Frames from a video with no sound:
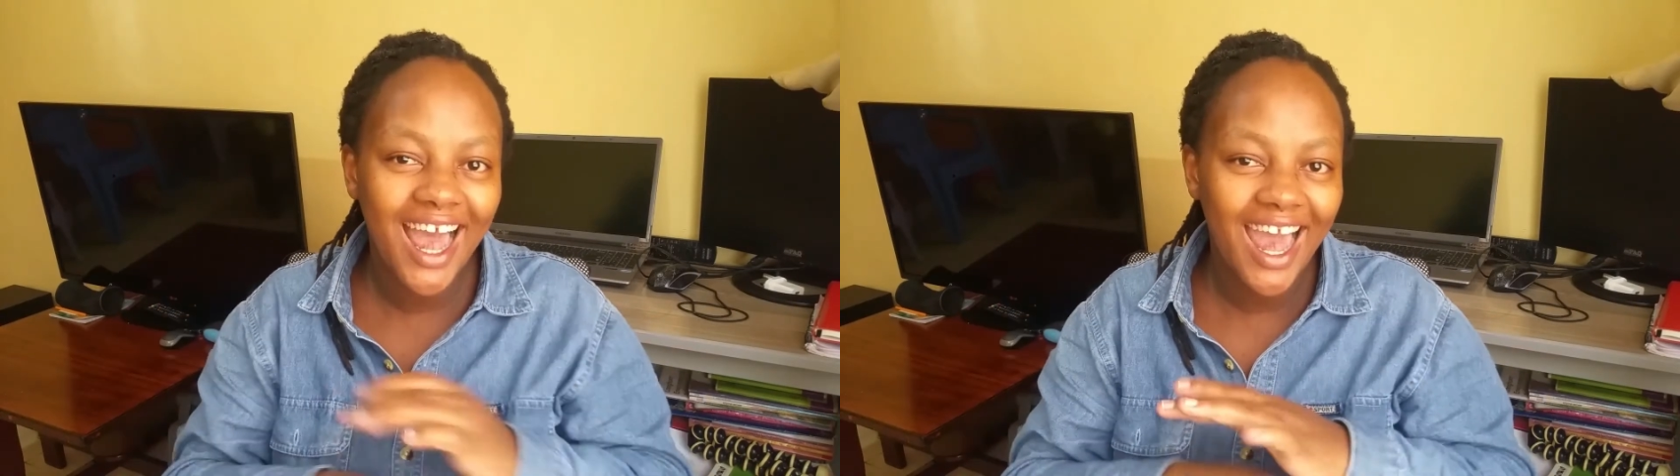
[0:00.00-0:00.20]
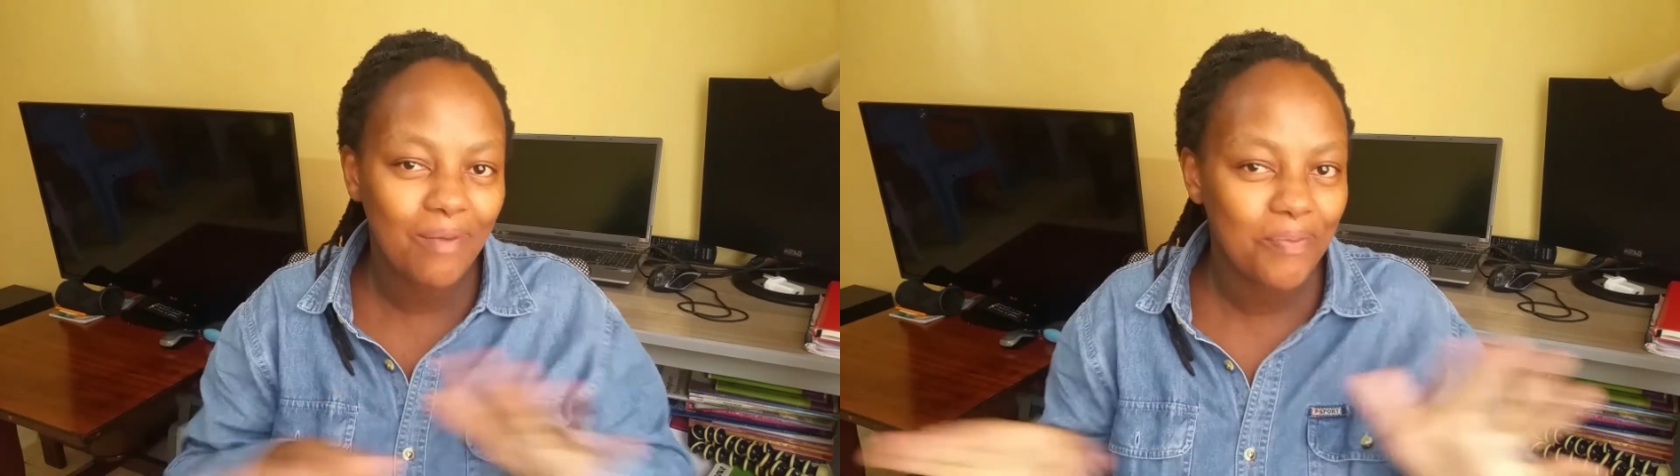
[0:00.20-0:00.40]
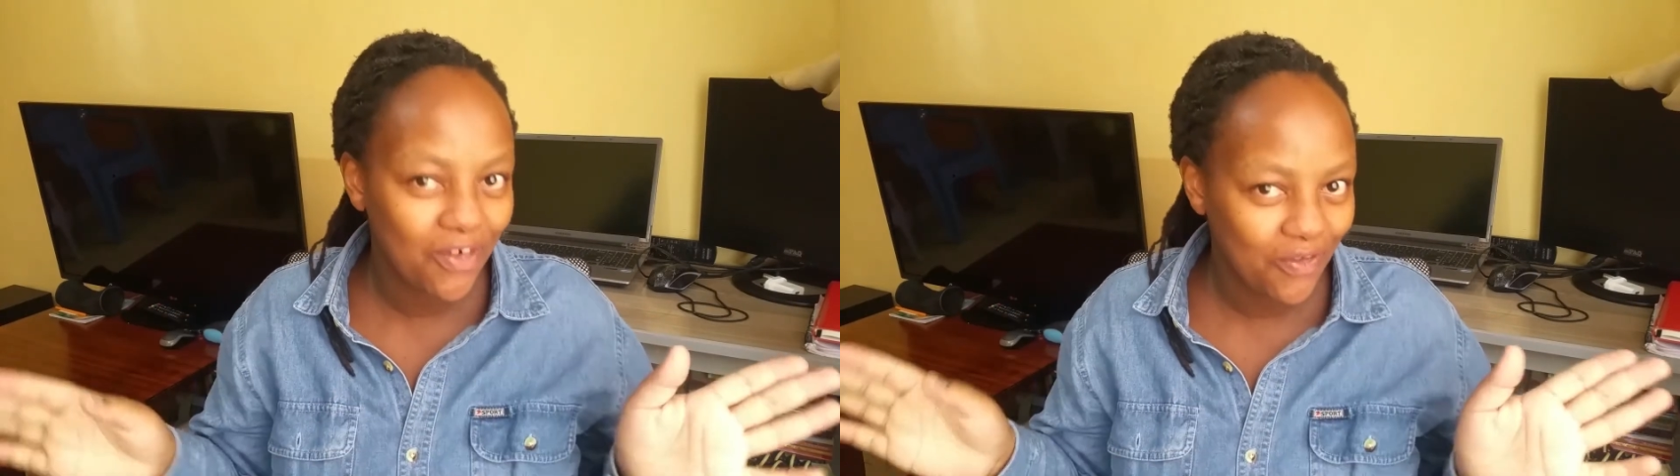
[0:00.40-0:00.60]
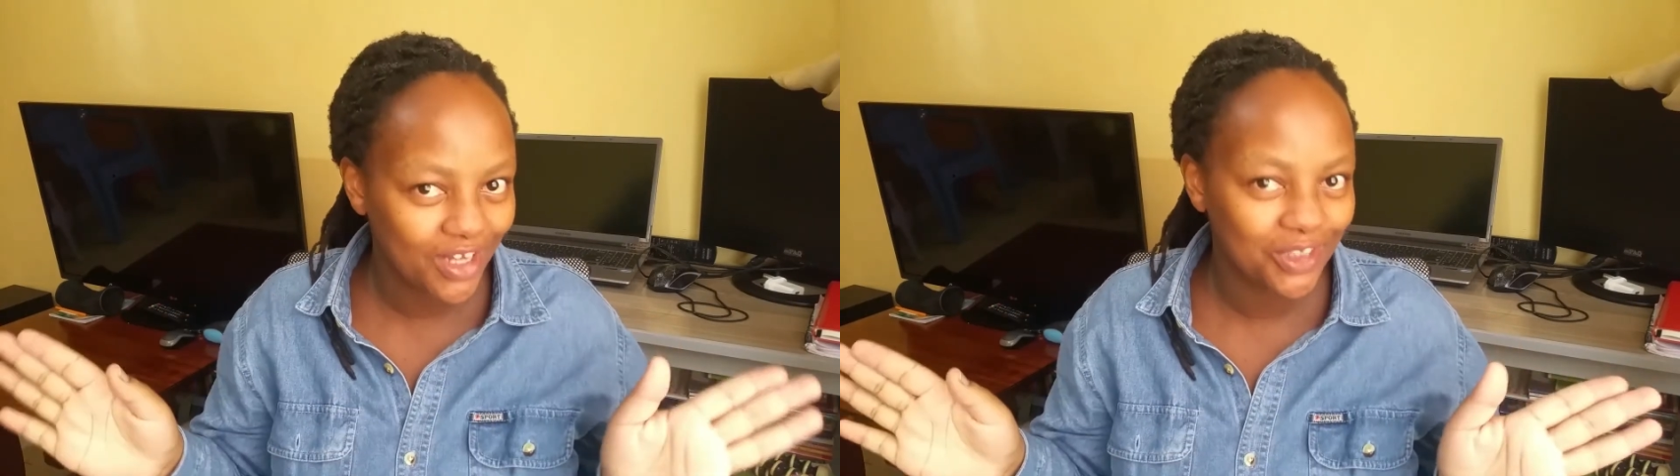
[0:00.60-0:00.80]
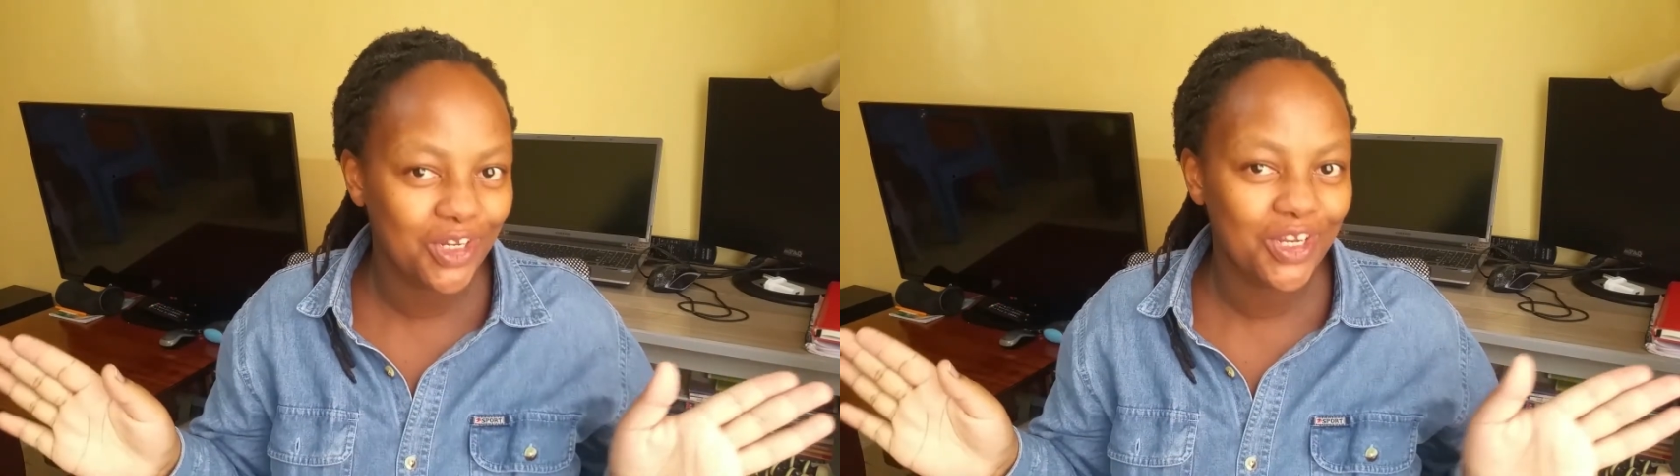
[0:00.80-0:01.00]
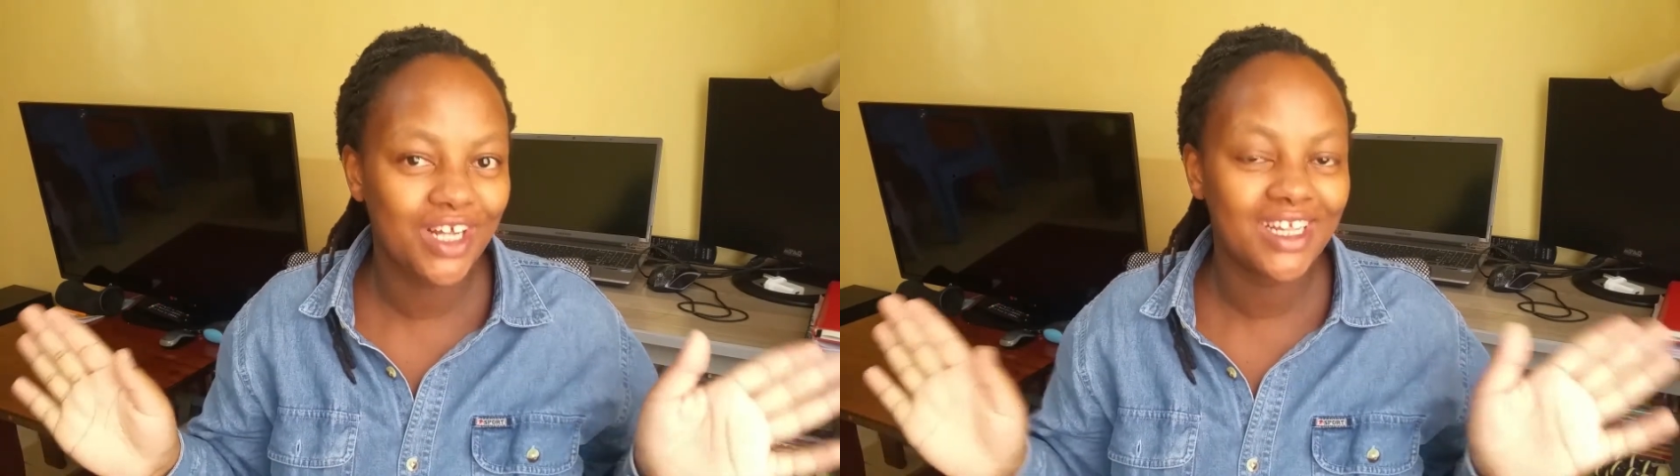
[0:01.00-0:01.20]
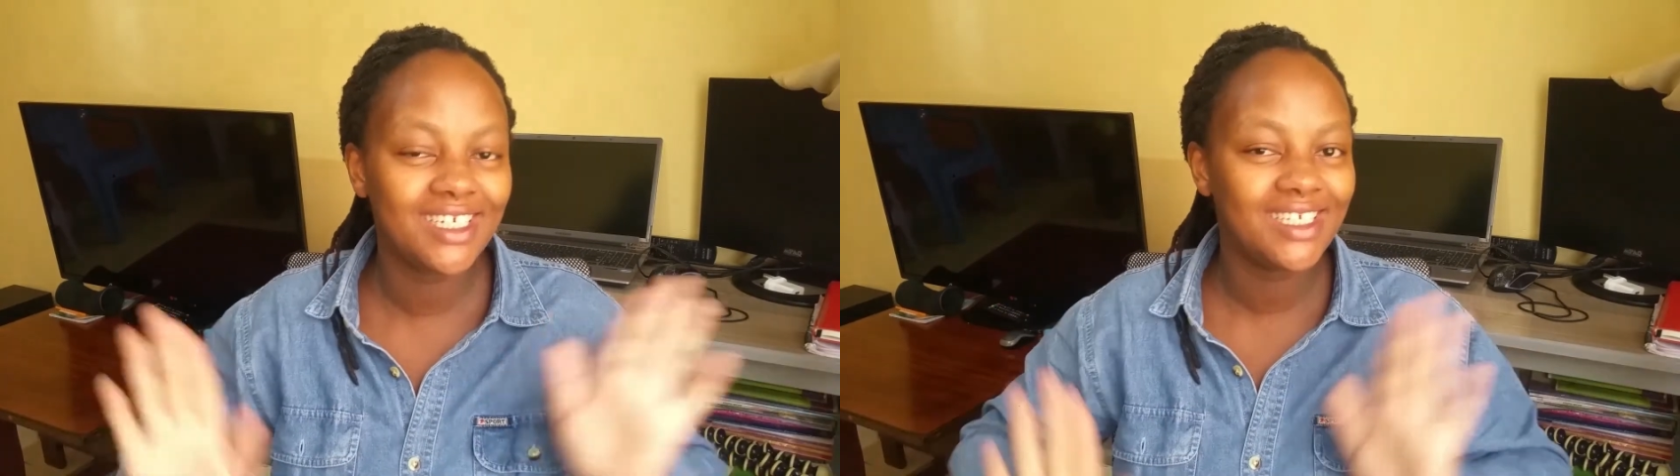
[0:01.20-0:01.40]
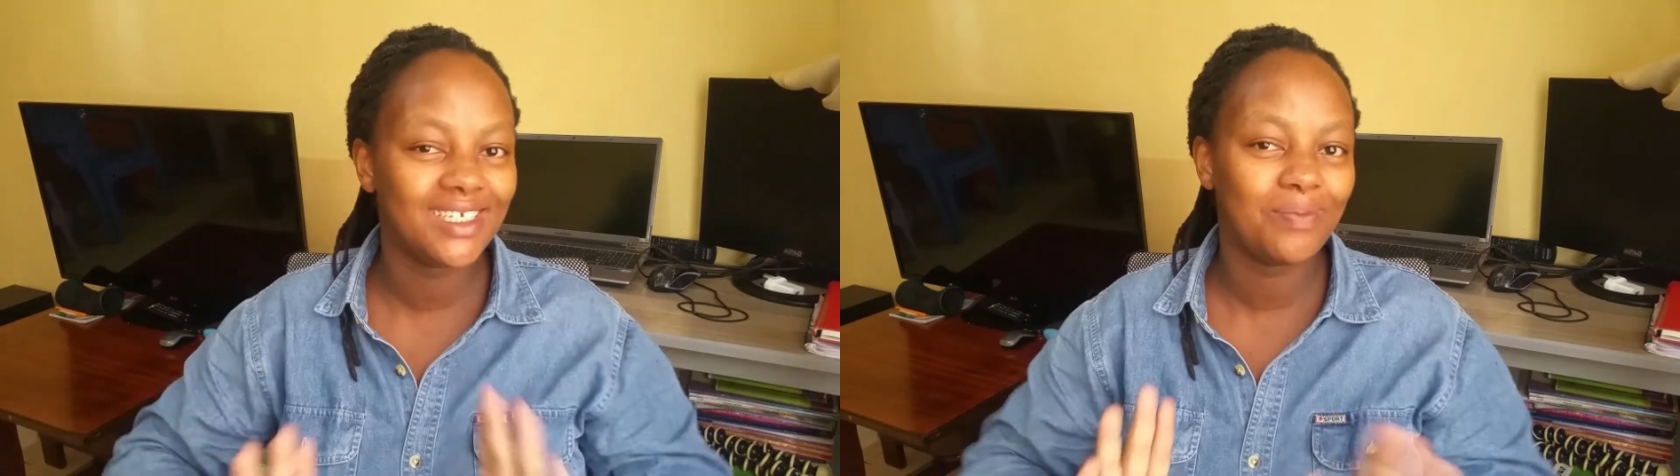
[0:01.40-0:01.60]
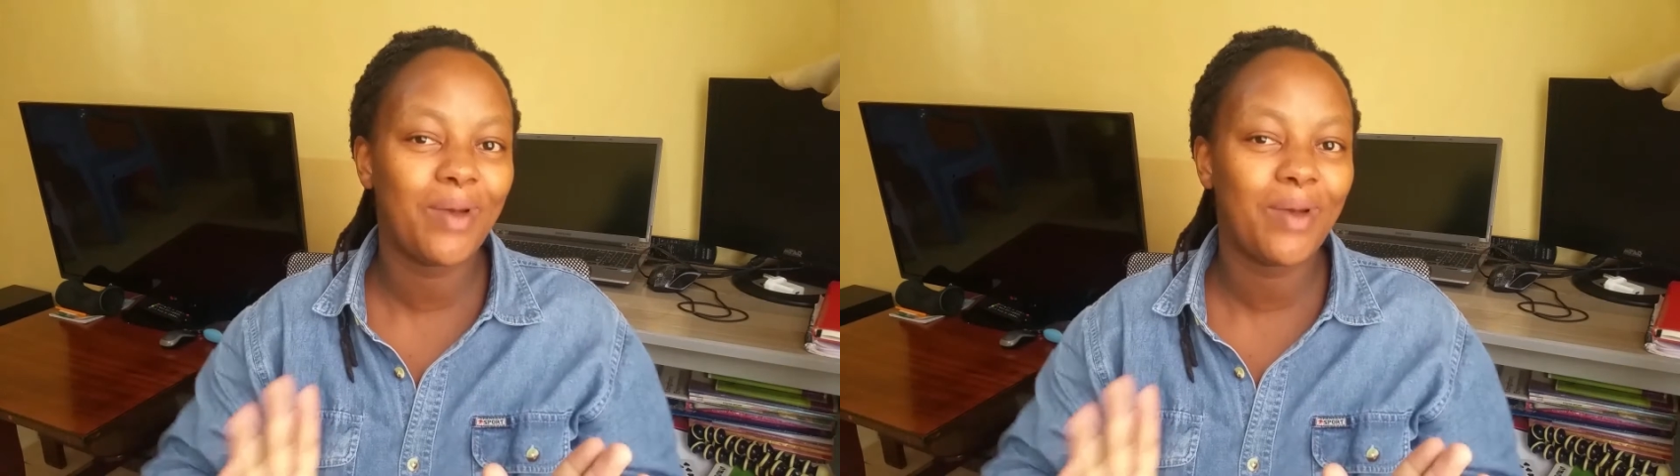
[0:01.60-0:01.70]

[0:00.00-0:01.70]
a professional, this is